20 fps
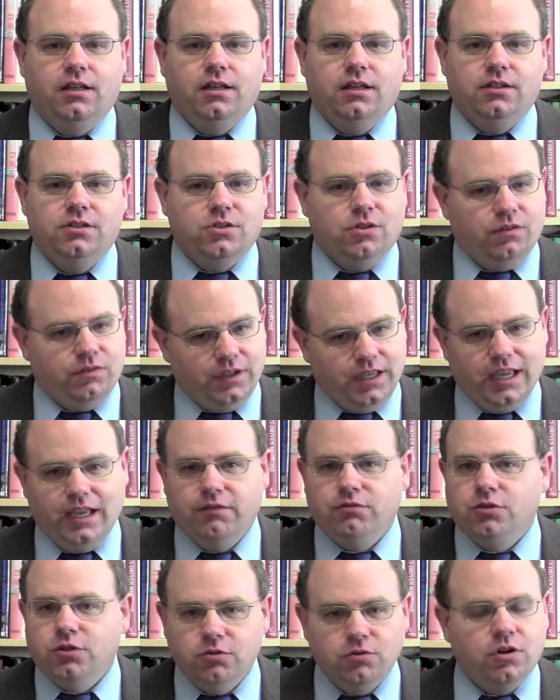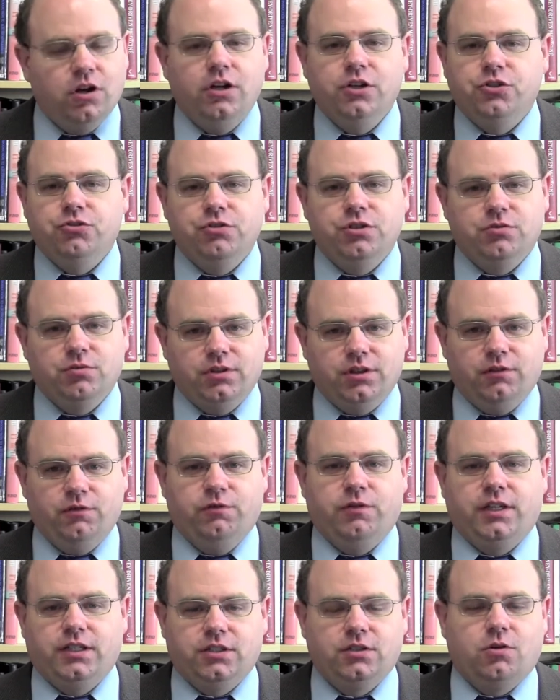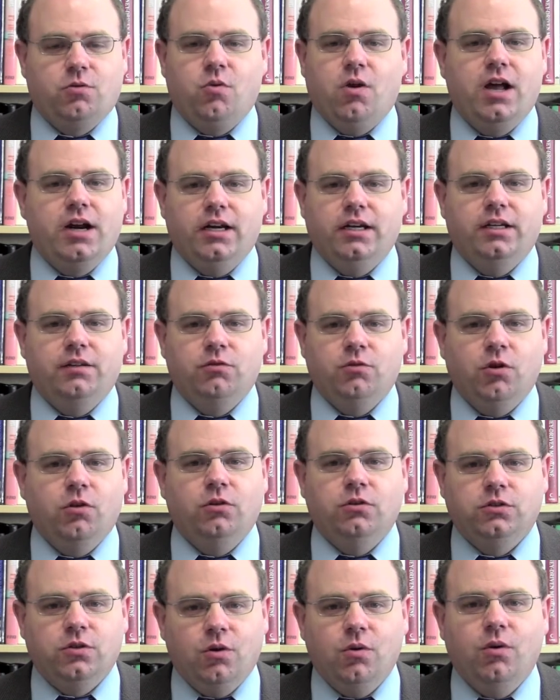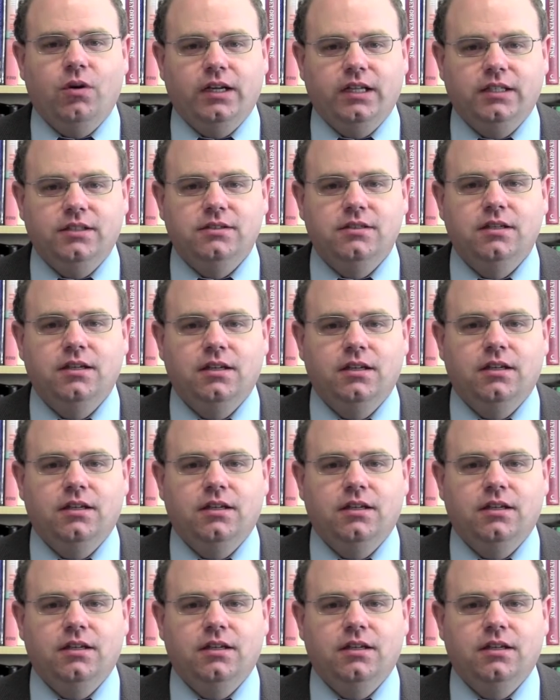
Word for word: And so if you have two countries with a fixed quantity of gold coins,